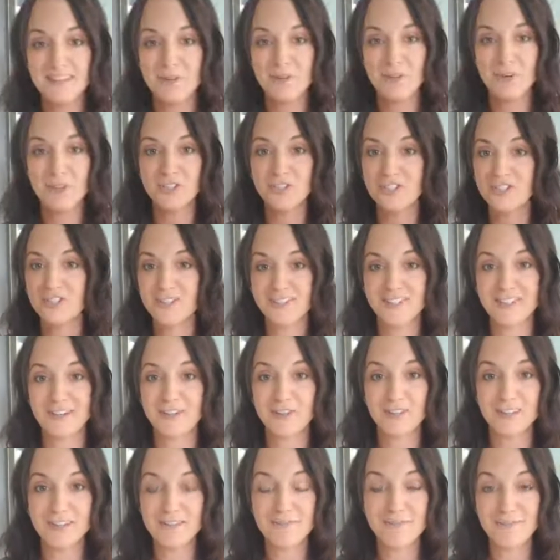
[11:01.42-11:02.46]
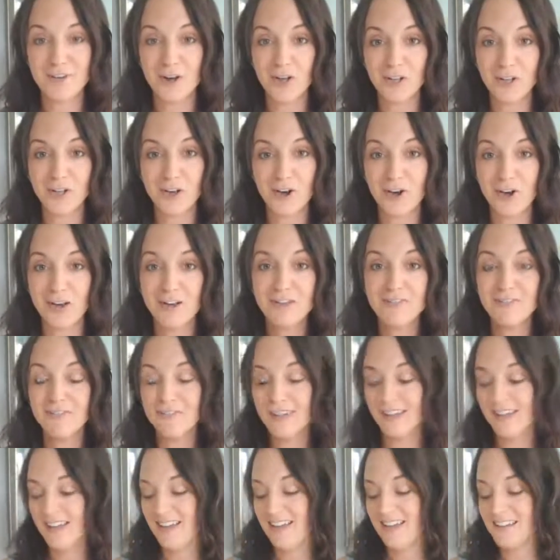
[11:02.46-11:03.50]
will just literally fall off.
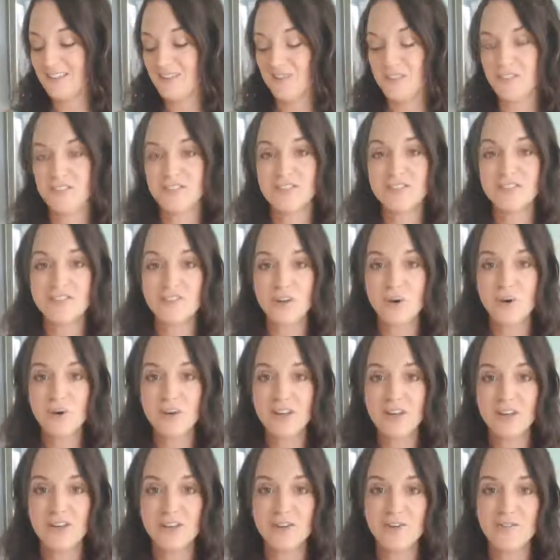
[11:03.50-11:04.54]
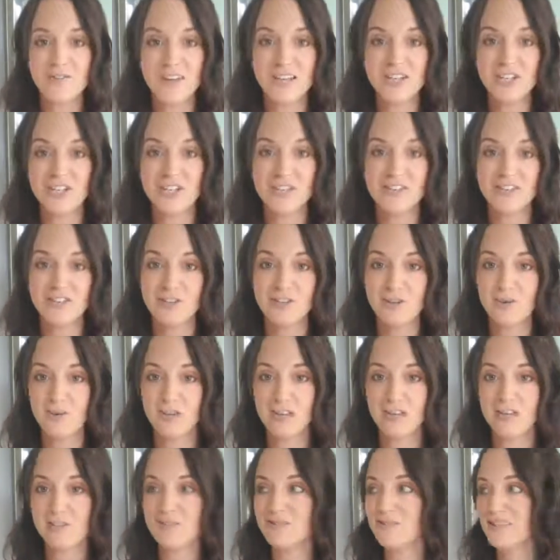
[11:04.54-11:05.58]
So just soak your veggies. You
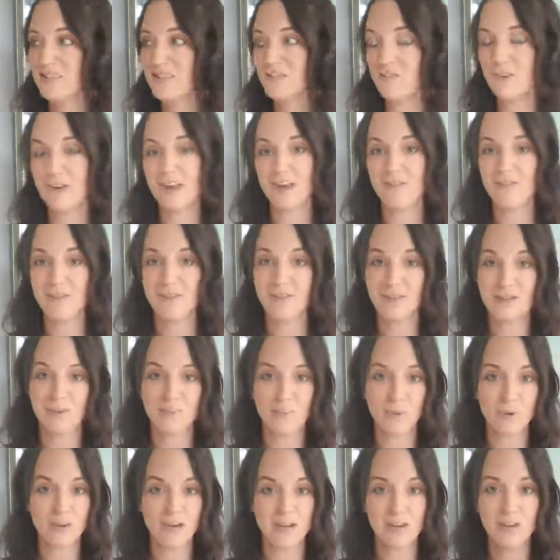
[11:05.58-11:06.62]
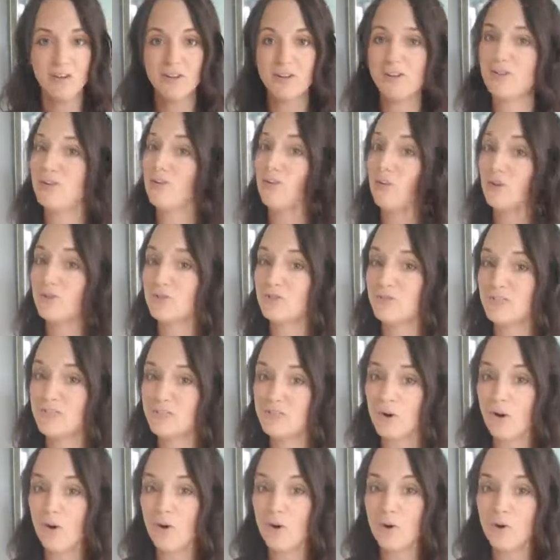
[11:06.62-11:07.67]
can use this for everything. Bring all your groceries
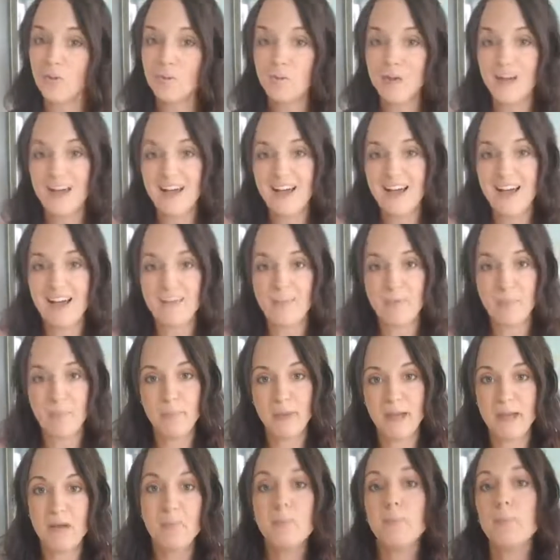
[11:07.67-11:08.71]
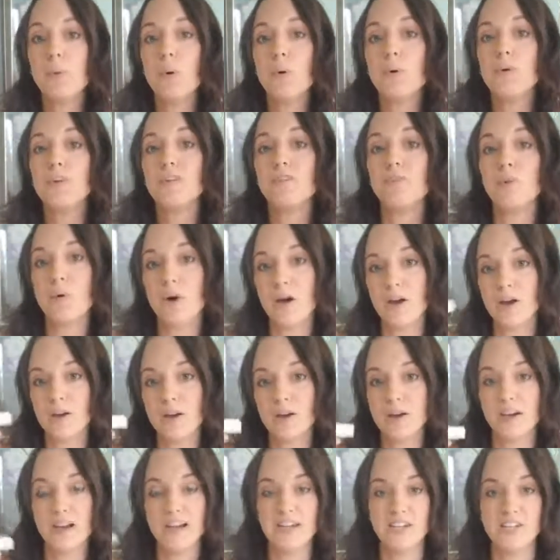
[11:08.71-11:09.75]
home, have a big bowl of
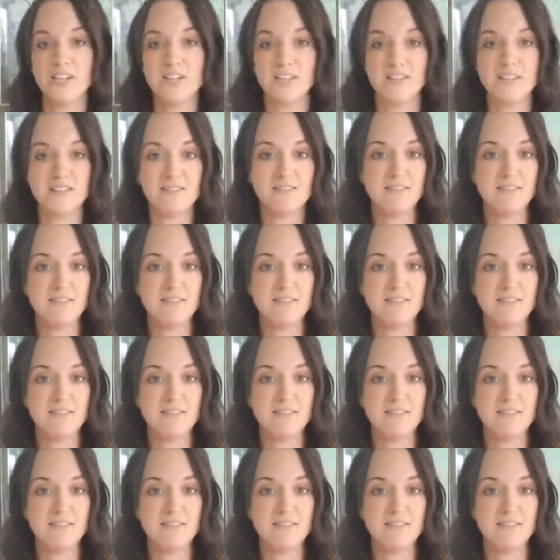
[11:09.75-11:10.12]
water, and just